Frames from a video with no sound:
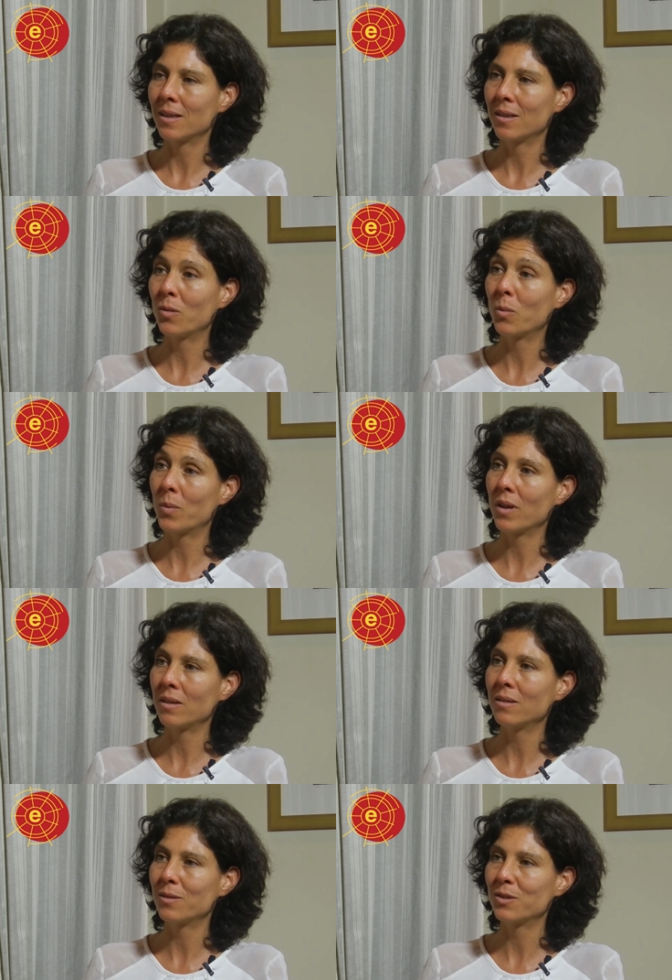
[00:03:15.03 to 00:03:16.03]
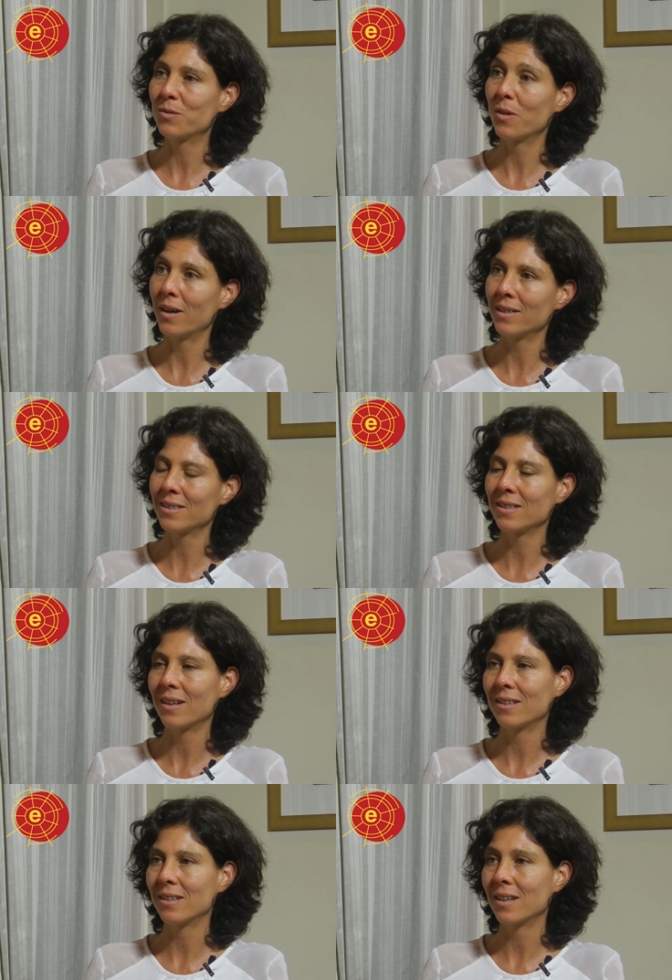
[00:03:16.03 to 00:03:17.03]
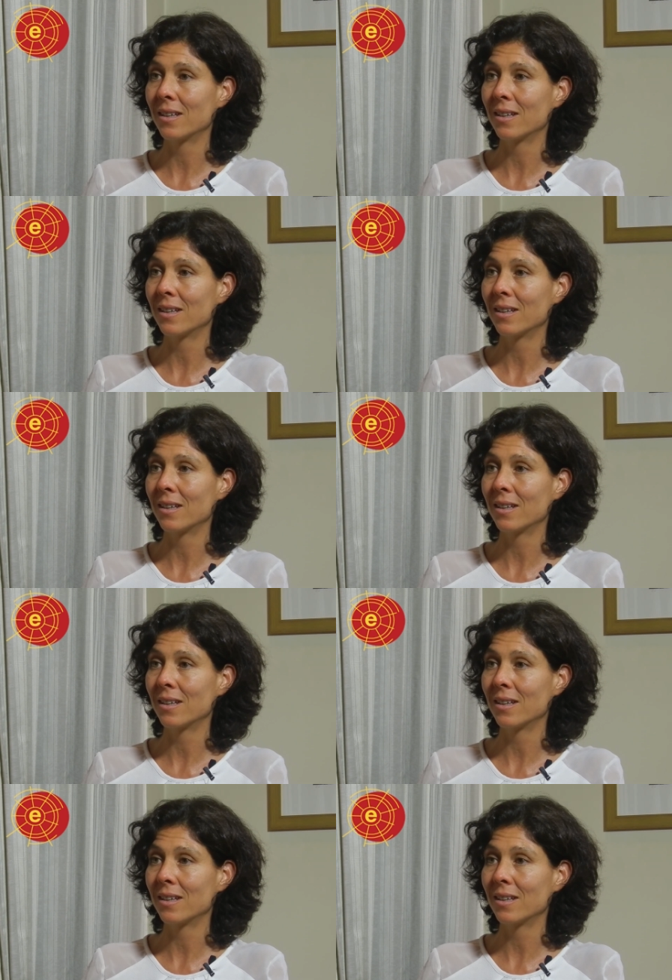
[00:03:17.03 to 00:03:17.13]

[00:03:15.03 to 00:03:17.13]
European leaders first and